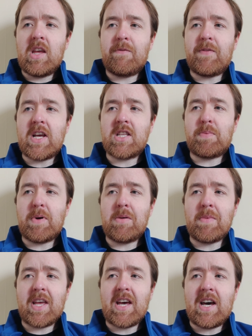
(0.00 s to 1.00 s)
He finds
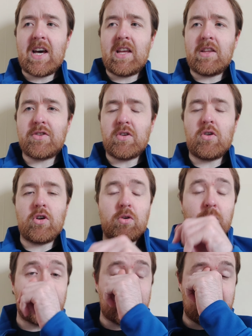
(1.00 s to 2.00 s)
Billy Mackay, so
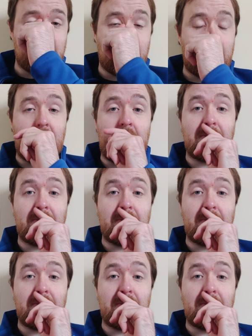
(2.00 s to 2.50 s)
not Goldson, sorry,